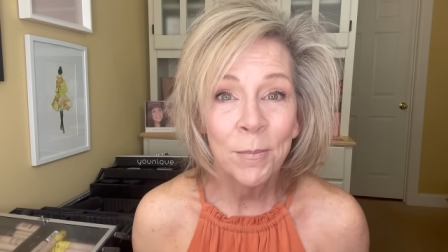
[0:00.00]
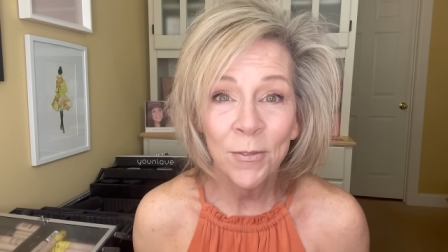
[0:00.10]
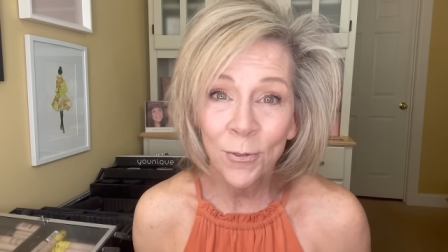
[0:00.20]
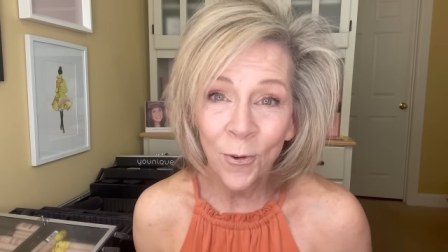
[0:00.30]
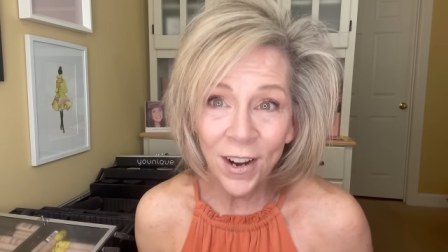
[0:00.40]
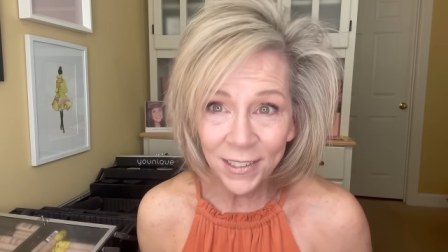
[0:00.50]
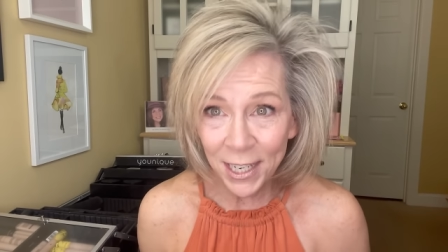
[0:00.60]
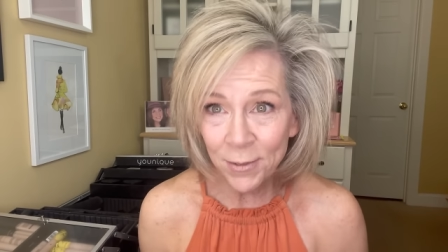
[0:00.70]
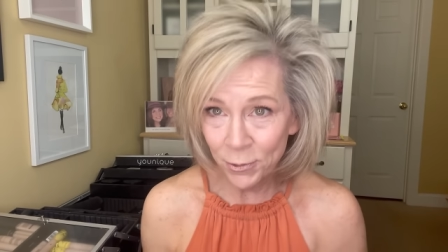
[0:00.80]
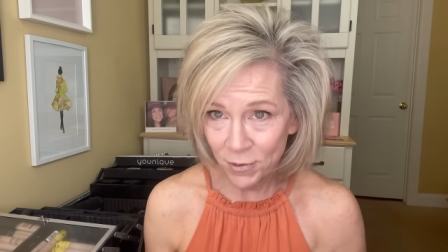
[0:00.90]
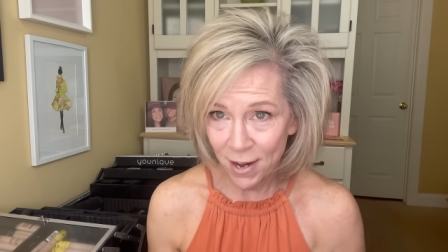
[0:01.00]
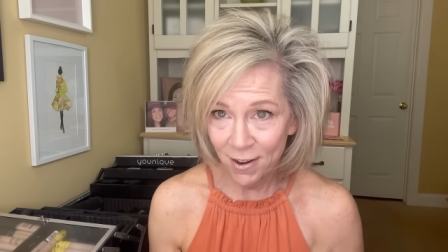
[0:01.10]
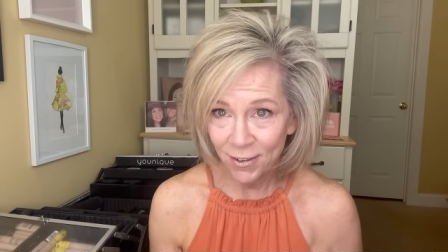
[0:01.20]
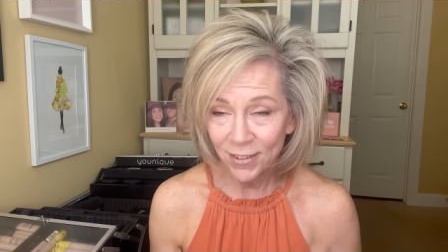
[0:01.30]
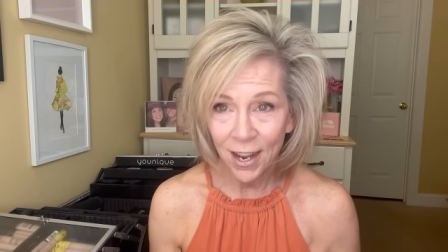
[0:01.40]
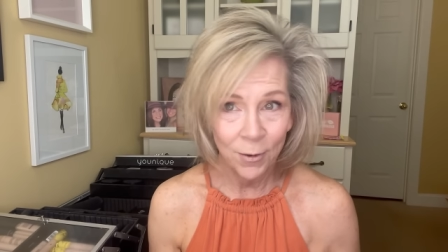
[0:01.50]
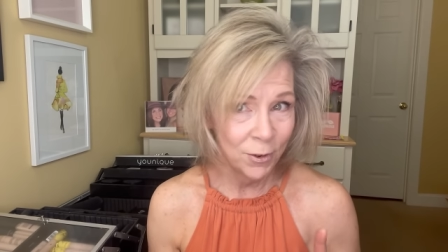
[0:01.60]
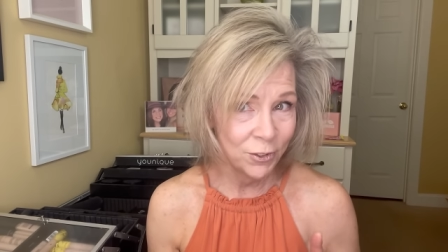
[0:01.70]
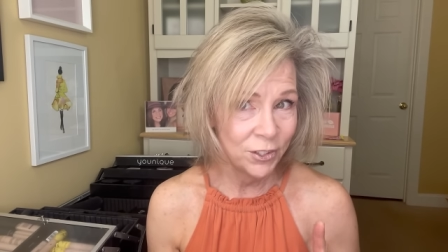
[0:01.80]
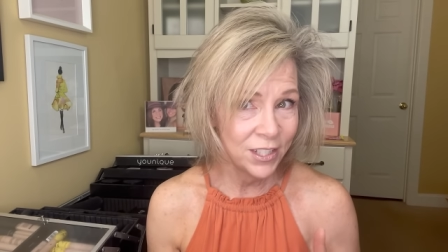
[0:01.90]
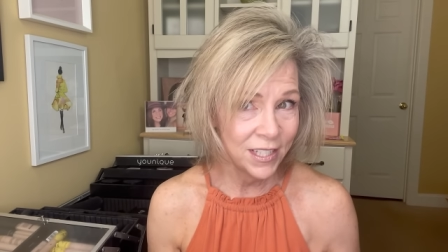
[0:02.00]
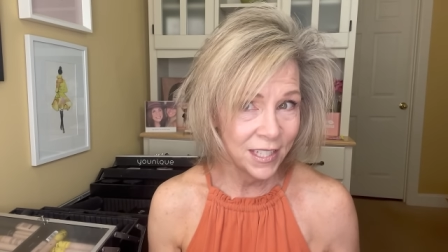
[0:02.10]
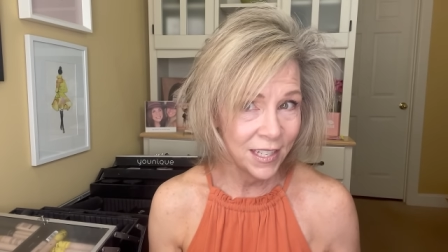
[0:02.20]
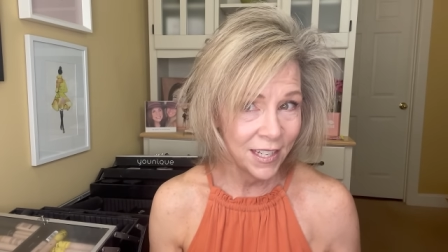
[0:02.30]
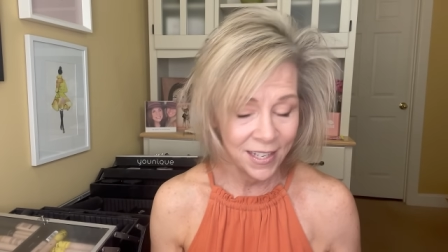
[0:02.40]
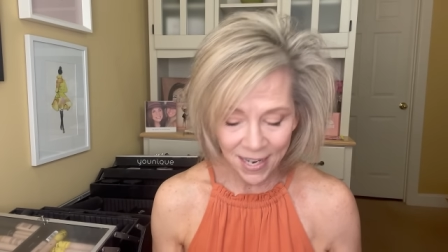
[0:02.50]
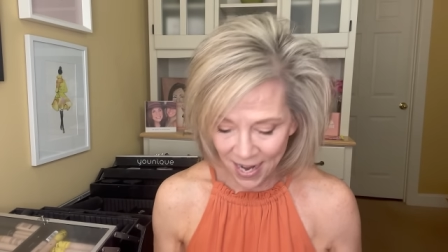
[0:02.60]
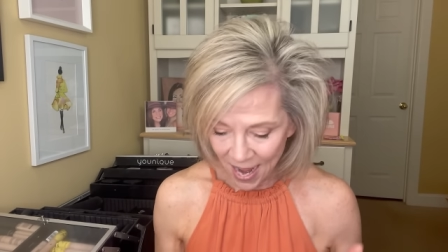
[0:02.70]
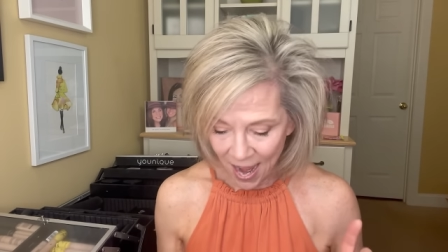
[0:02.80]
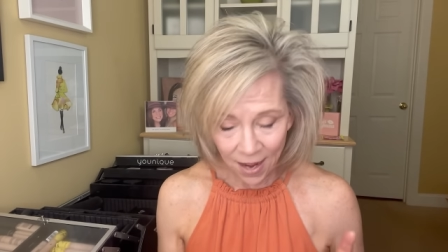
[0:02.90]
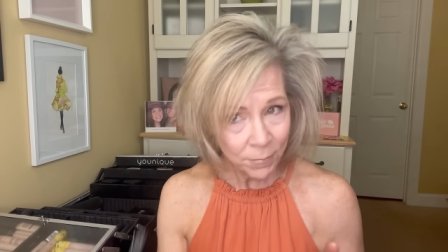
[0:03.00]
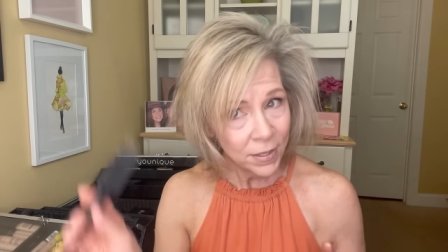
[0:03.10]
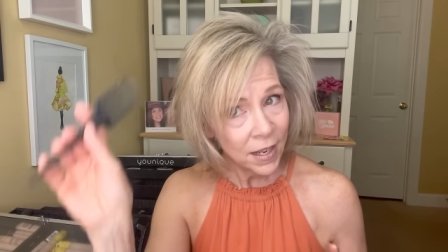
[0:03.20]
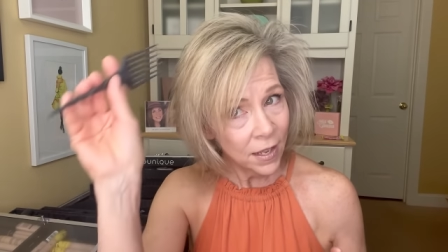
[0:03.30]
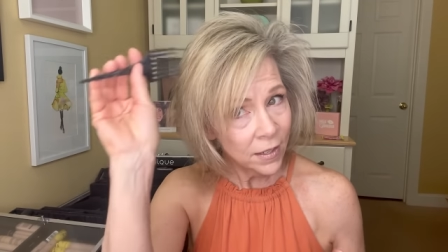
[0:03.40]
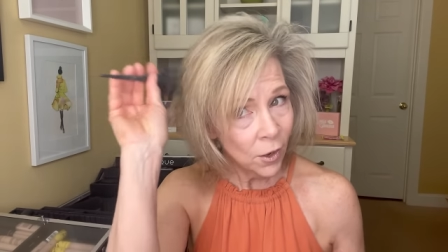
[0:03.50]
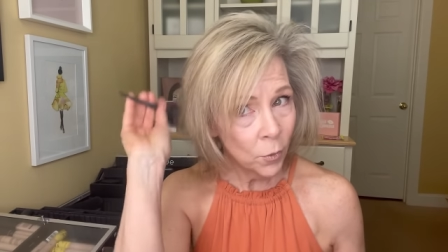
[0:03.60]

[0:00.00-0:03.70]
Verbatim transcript: Before I leave you now, I want you to see, I've been kind of